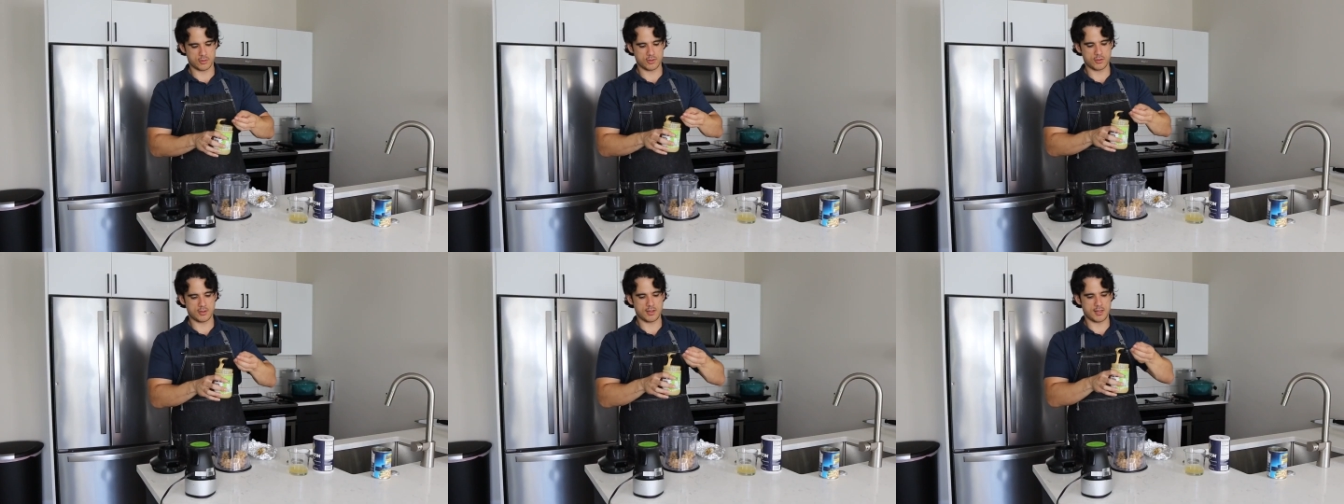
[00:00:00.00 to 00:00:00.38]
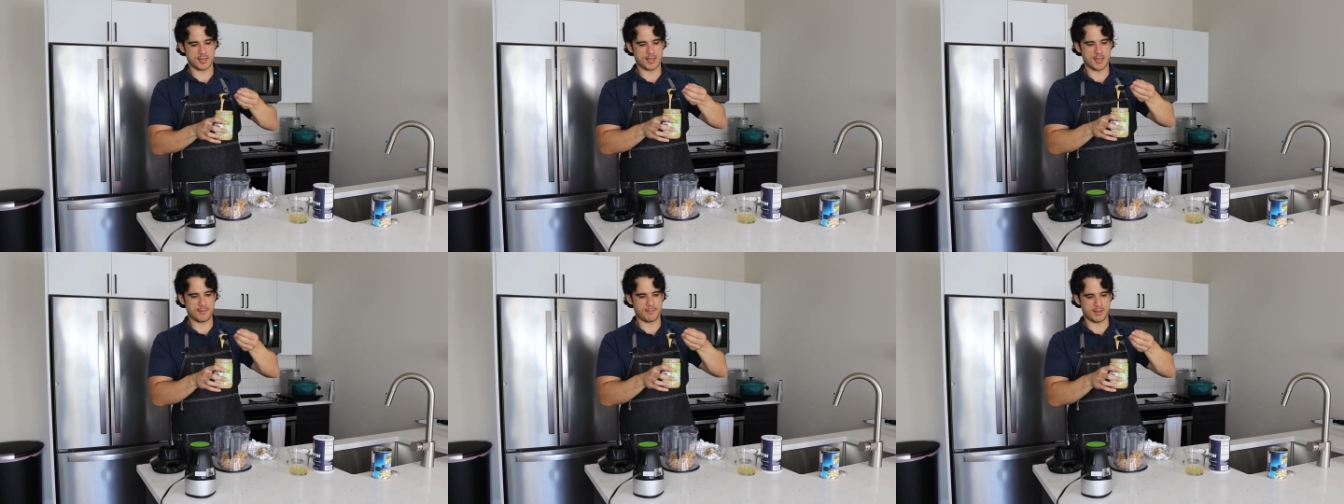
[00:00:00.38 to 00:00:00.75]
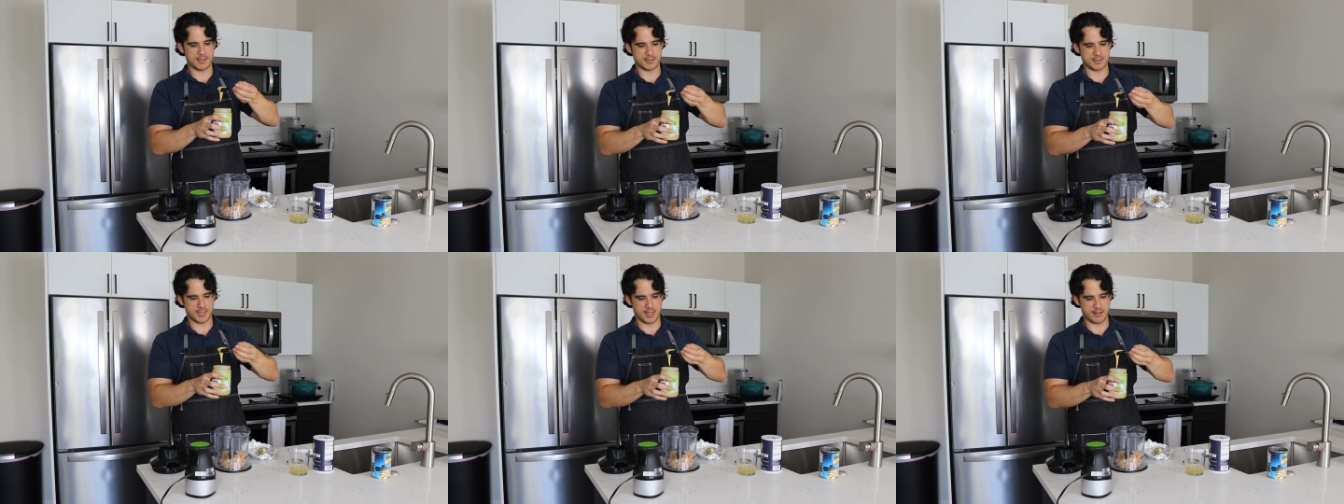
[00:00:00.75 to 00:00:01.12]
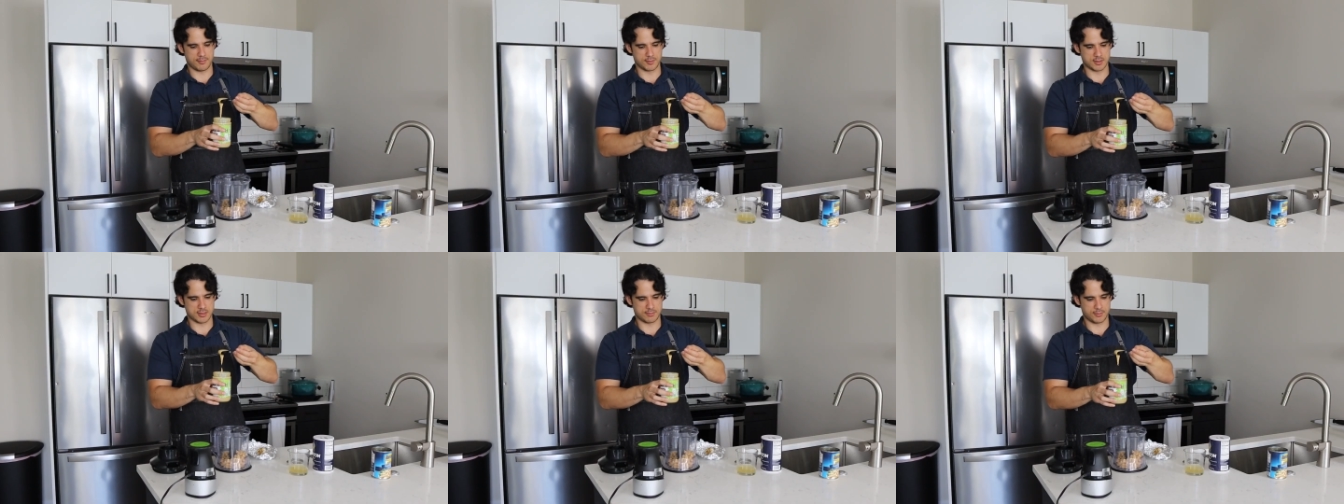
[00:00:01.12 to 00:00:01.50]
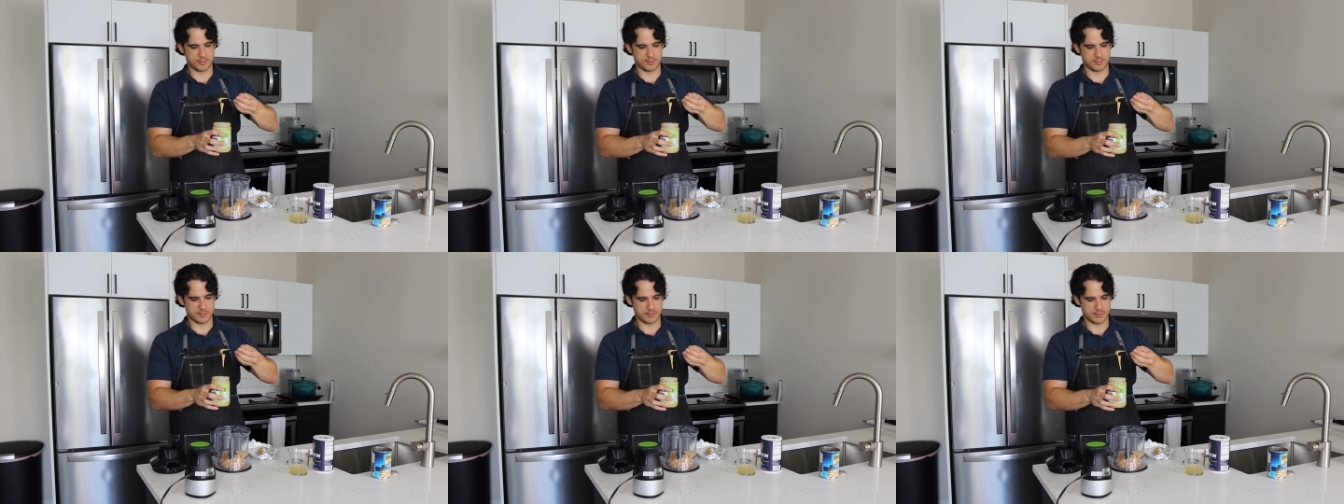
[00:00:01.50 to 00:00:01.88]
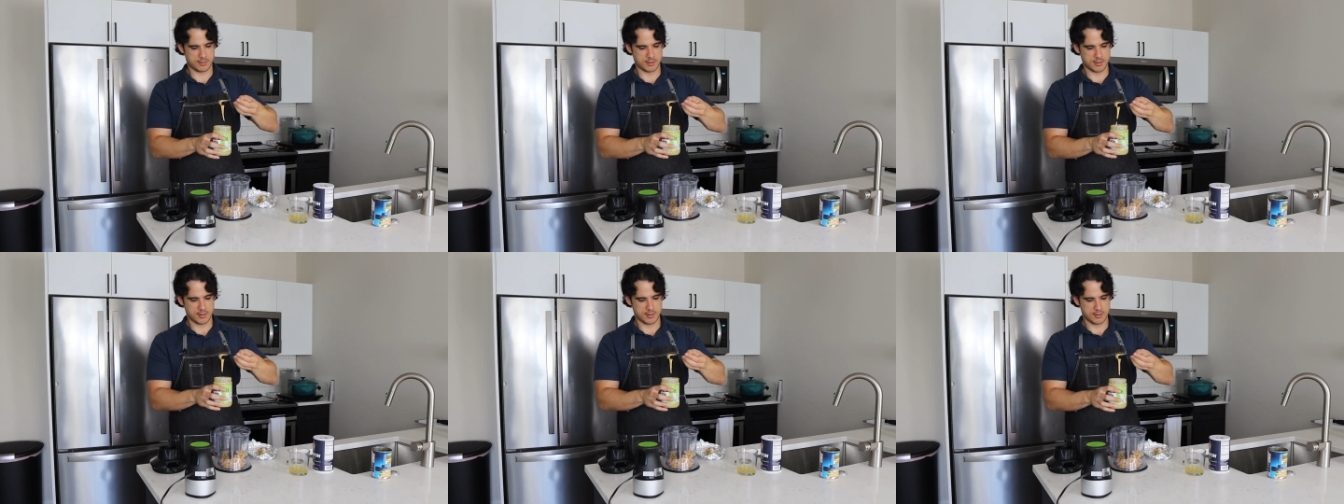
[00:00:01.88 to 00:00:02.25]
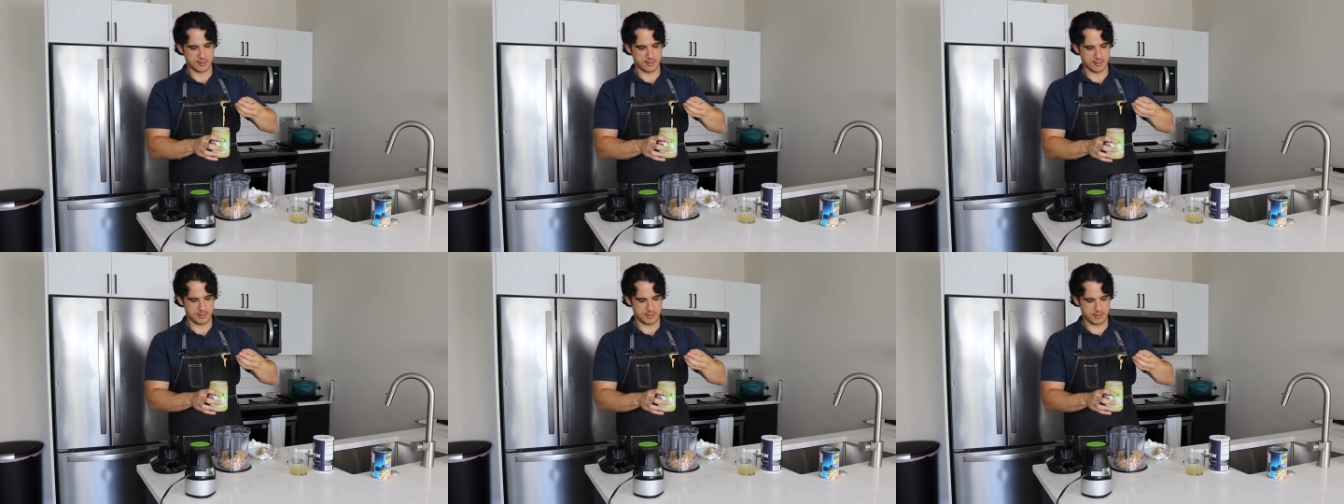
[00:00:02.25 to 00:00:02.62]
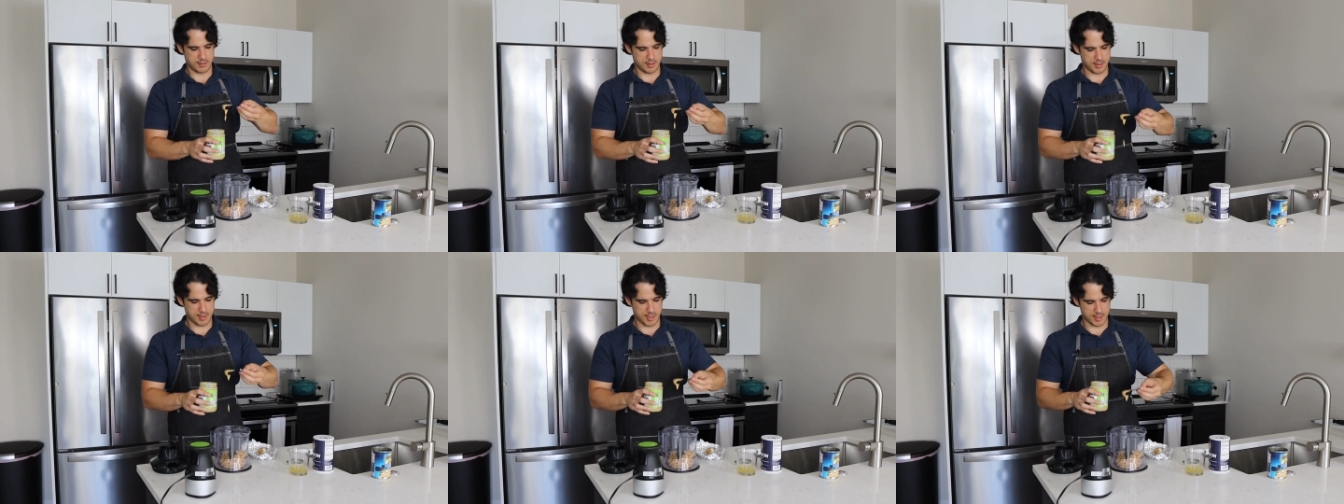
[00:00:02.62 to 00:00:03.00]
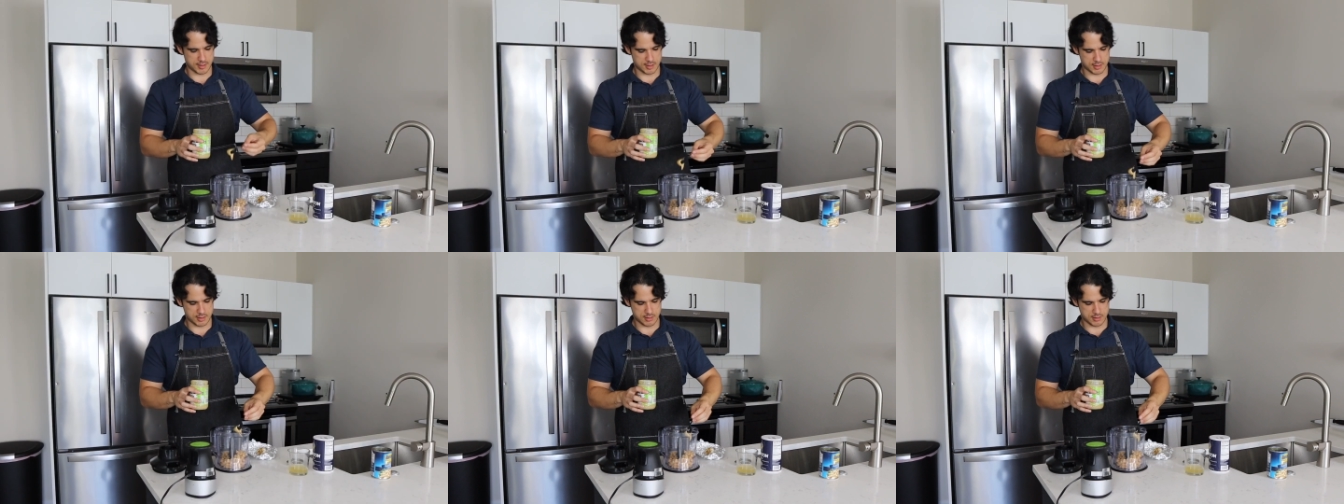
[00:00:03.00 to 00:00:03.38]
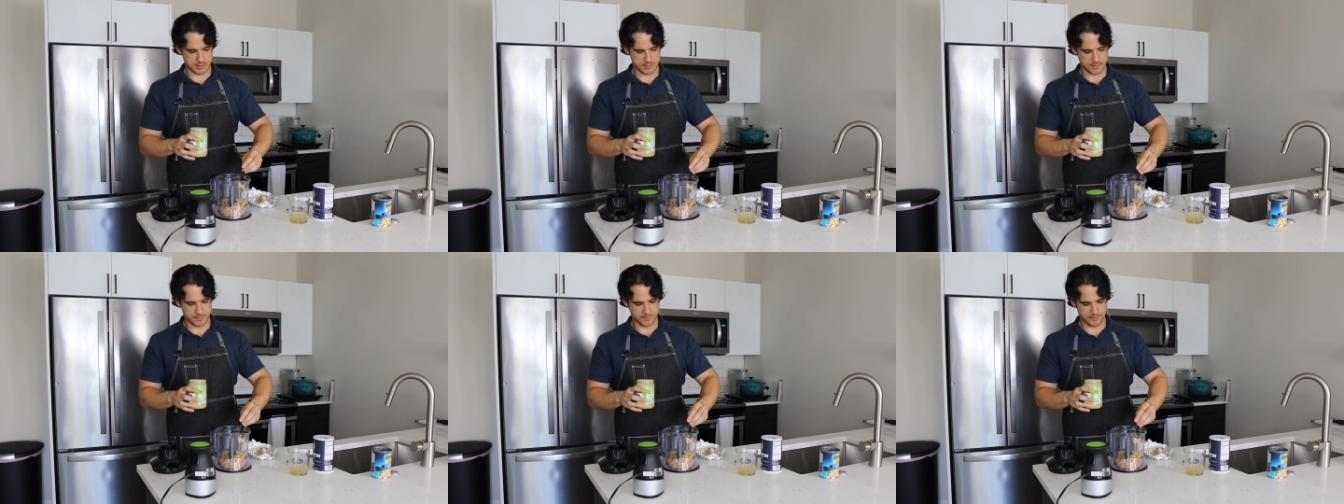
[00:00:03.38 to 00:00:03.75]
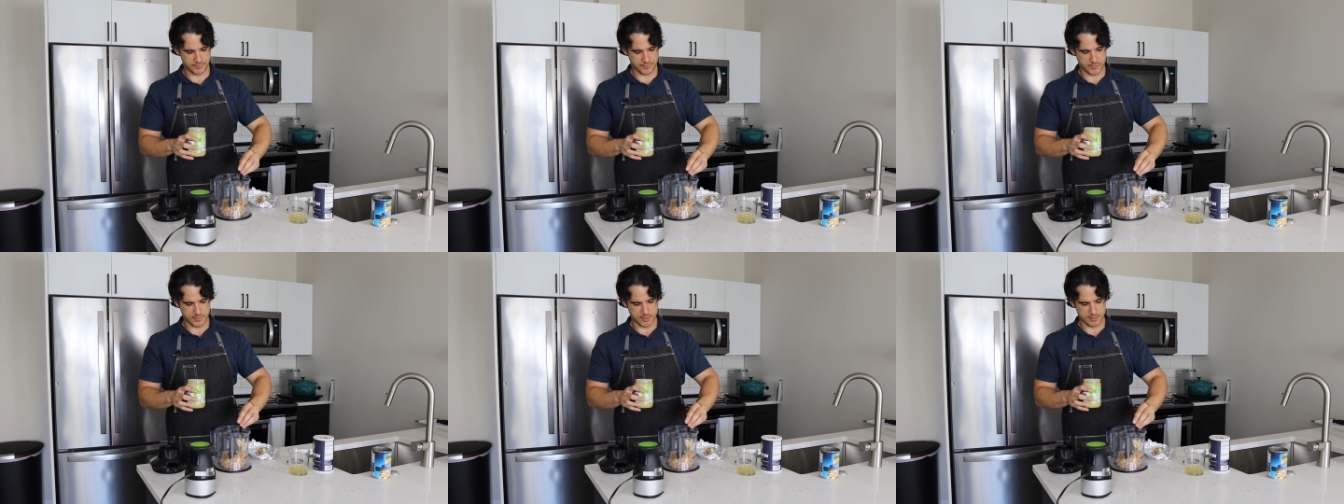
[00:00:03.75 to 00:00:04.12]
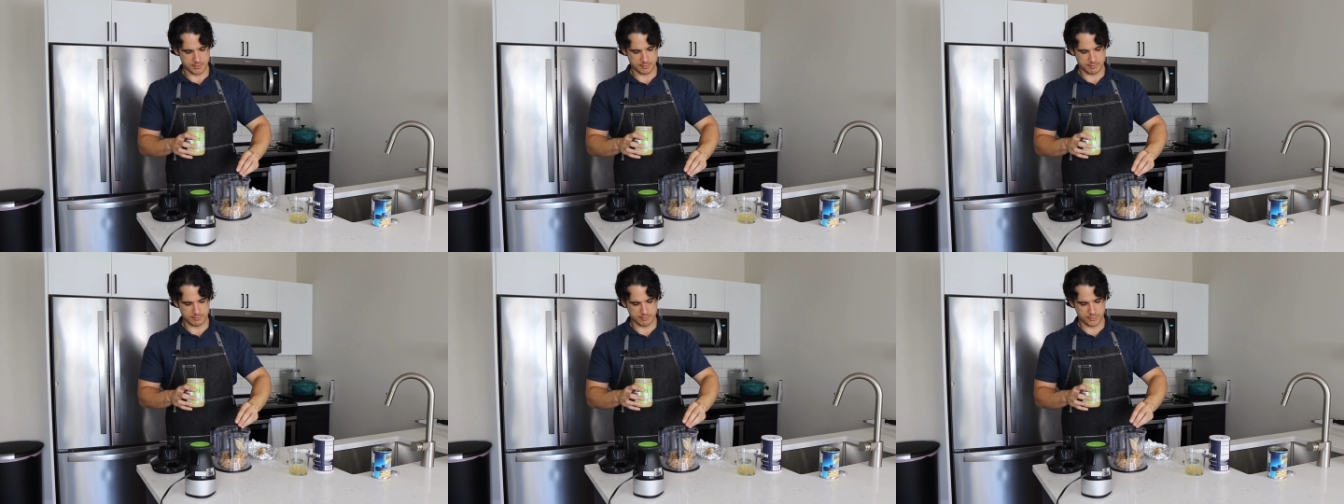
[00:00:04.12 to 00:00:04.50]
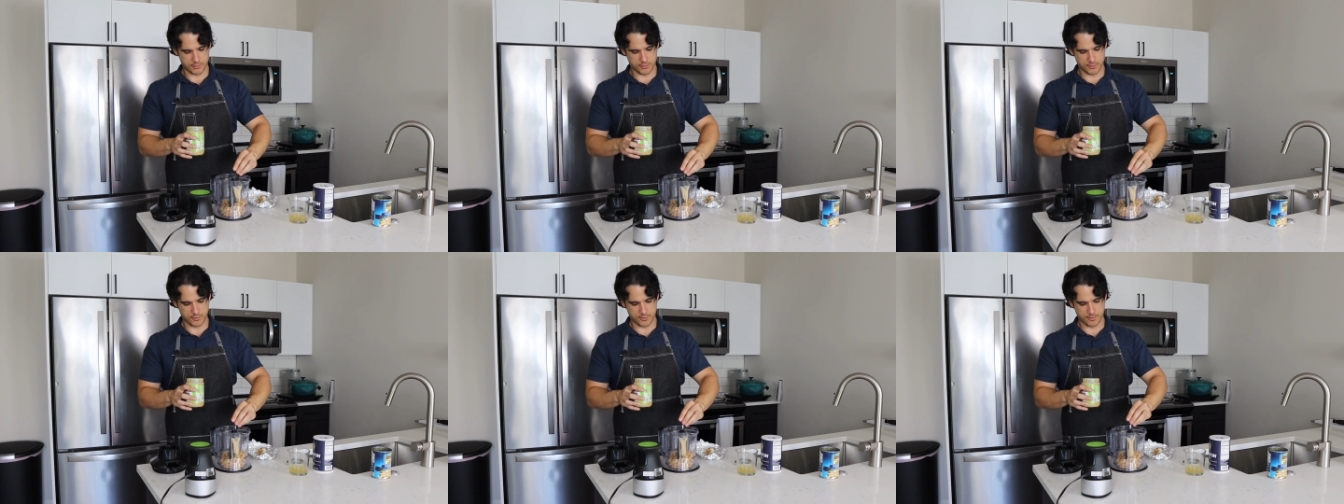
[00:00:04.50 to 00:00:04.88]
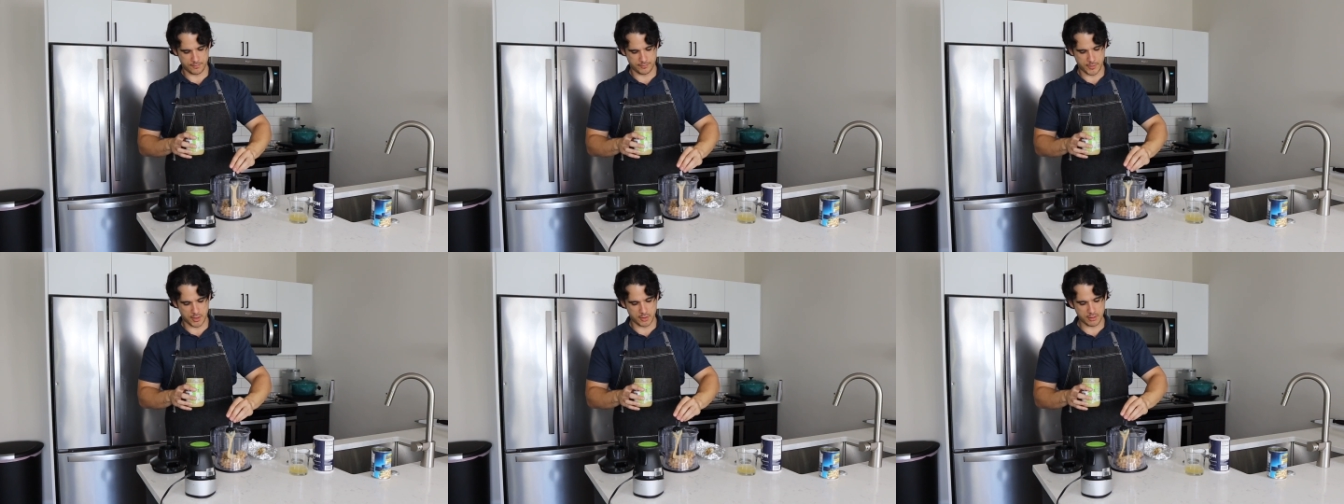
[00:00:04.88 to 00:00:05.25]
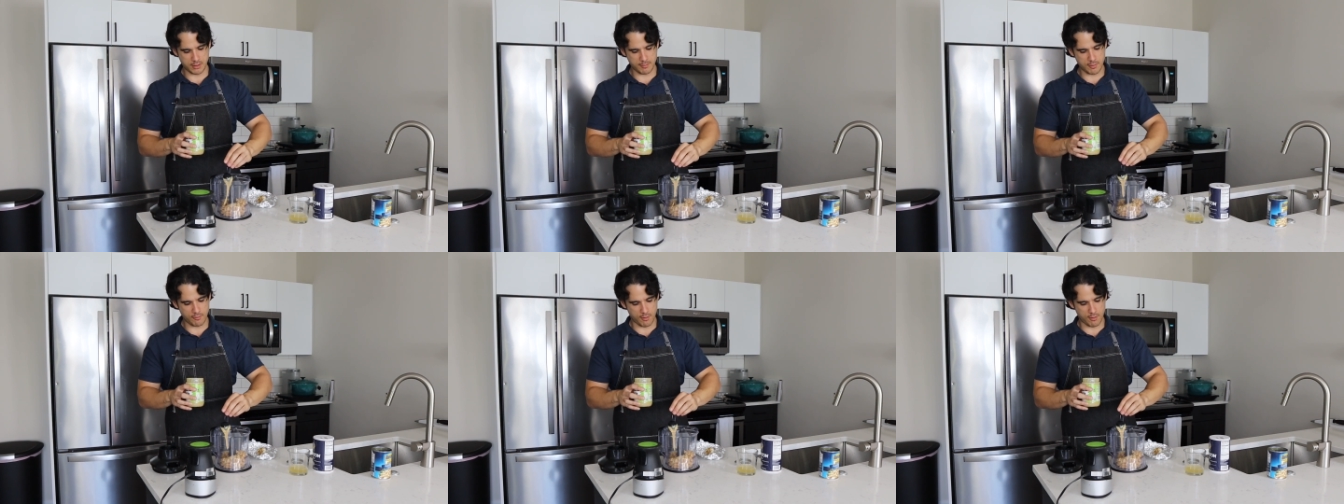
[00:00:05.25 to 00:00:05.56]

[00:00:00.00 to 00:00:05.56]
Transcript: good heaping tablespoon. Yes. Boom. Now don't get me